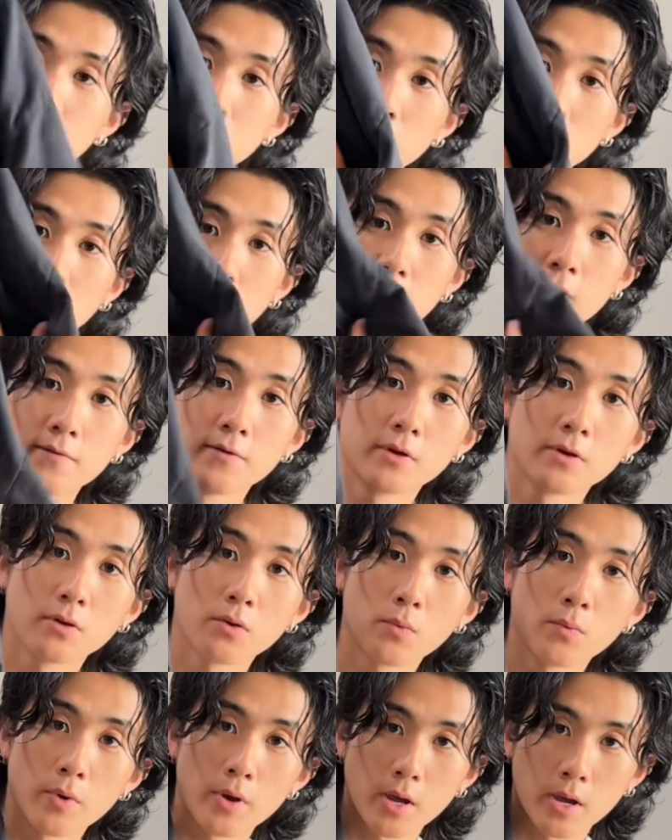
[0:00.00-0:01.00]
look of it
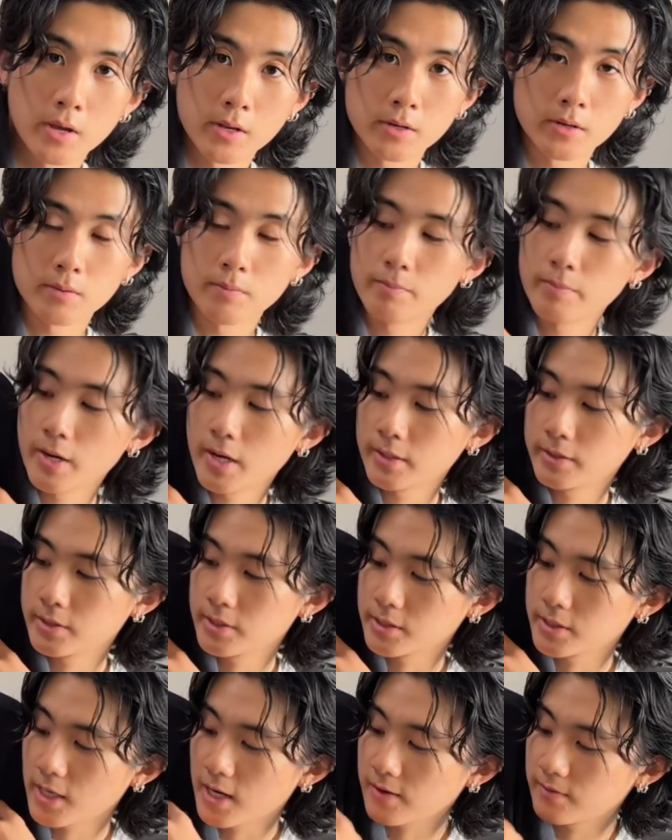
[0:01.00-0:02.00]
when band
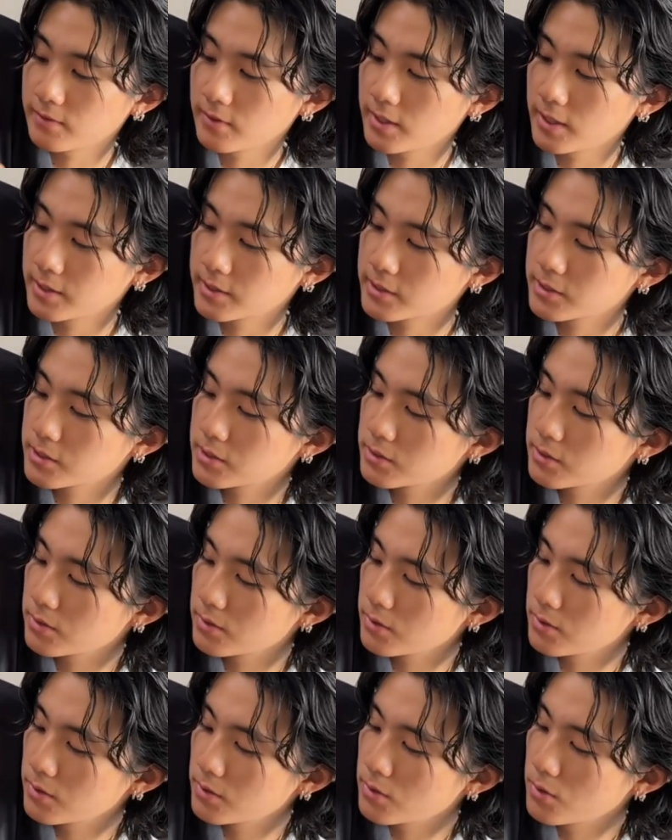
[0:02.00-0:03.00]
tees have that
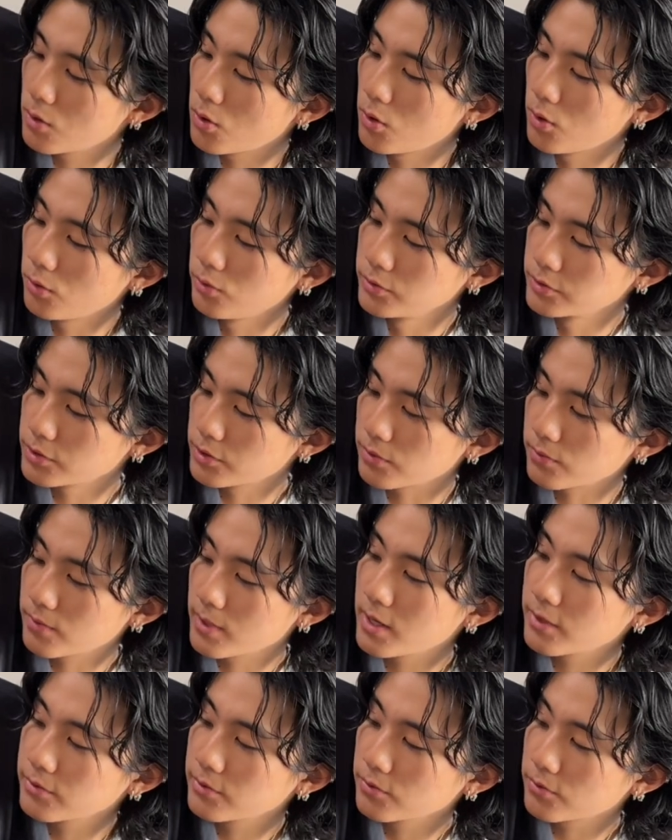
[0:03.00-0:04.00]
holes
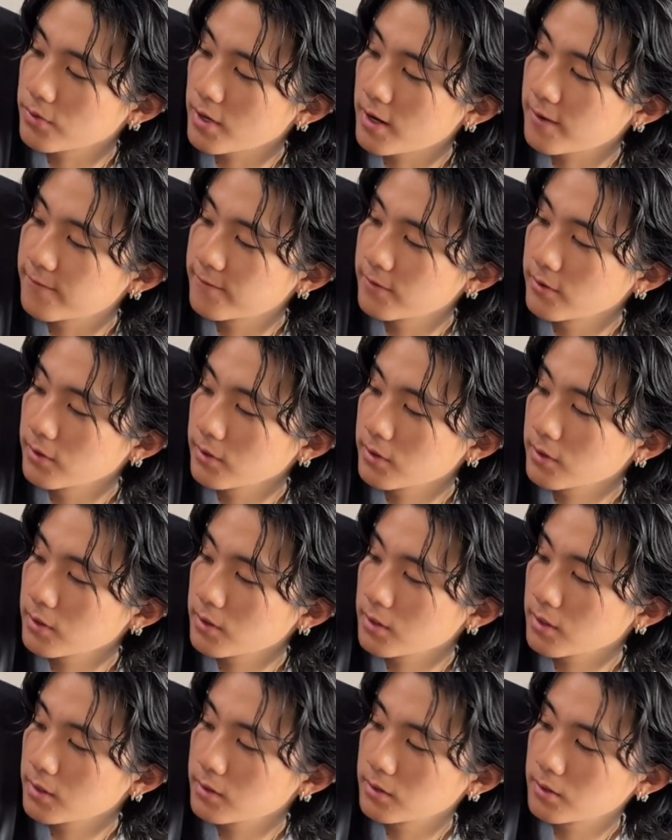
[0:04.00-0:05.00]
around the graphic
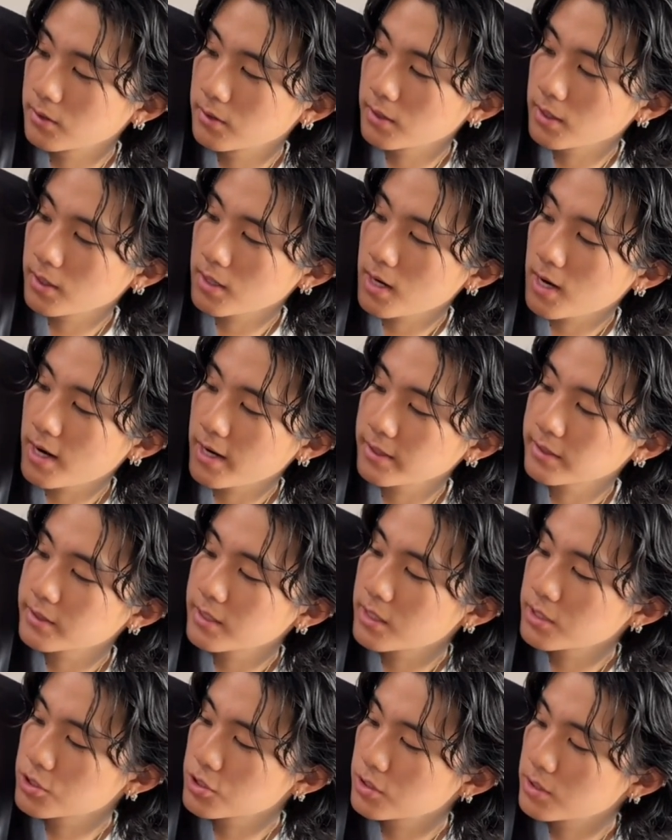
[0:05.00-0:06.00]
in the like high tension